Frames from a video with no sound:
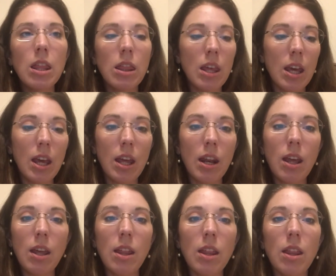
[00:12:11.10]
then
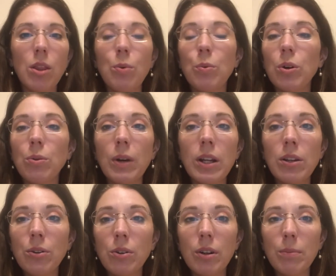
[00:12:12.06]
the worldwide
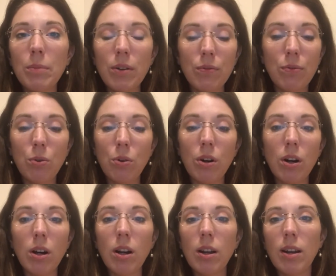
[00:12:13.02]
norm
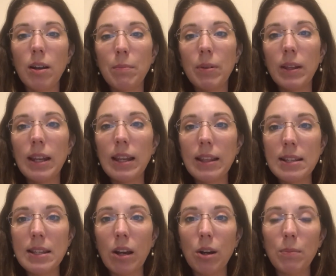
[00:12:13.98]
for completing the
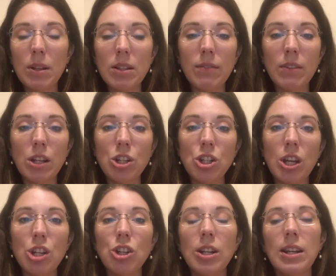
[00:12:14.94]
sacraments of
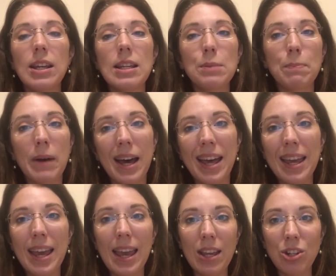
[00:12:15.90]
initiation is
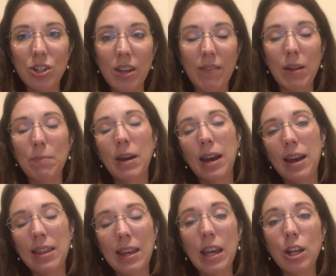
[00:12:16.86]
by age 7,
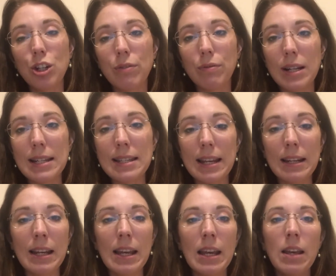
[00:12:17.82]
by the age of reason.
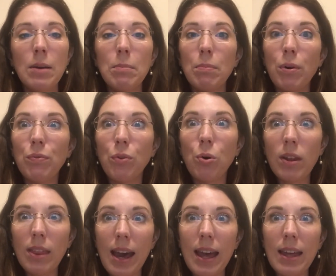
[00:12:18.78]
Before
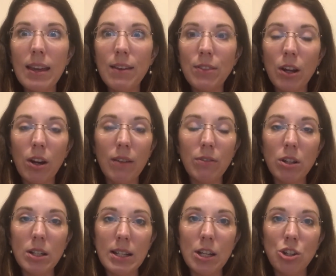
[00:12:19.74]
that, if they're ever
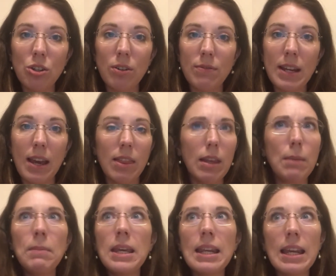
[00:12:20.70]
in danger of death,
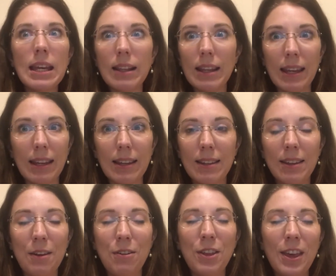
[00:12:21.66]
immediately
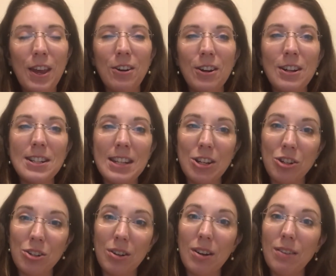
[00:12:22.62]
if they are in
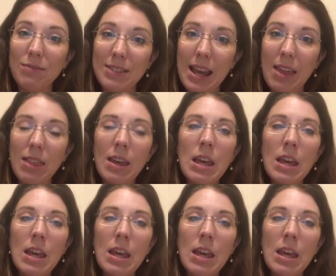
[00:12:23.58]
danger of death.